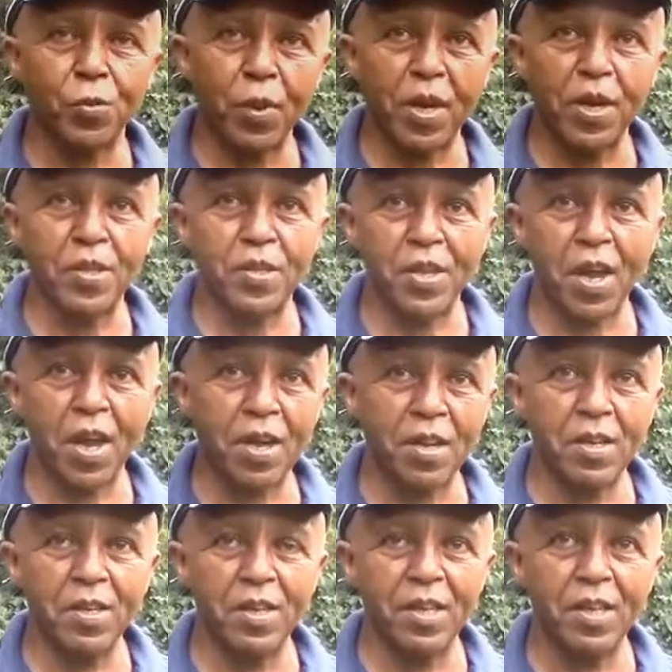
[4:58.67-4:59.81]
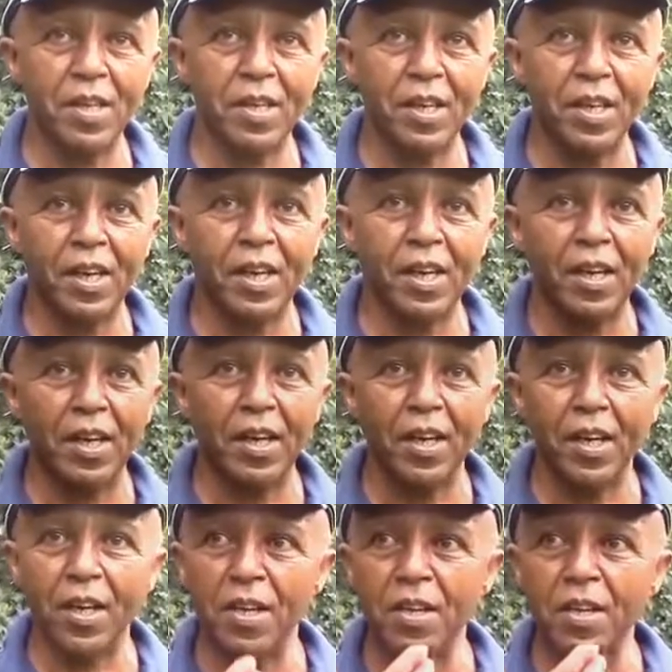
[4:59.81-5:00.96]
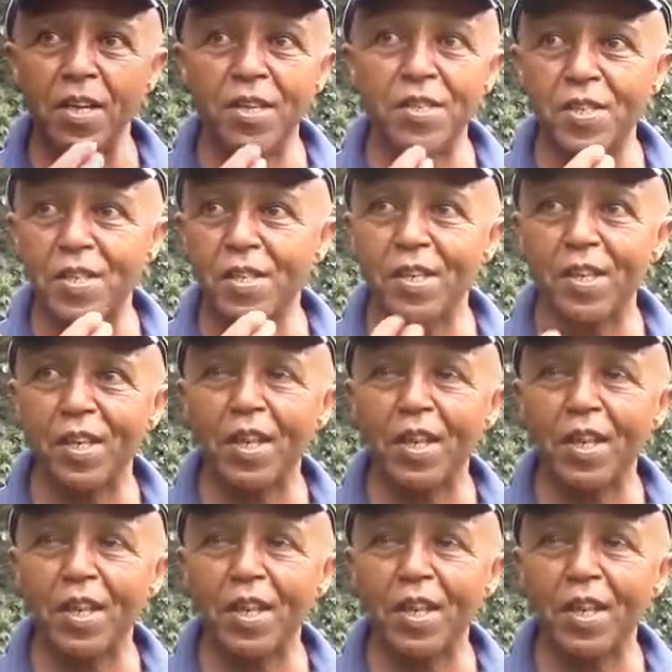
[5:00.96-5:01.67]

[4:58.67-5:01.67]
to maintain. It needs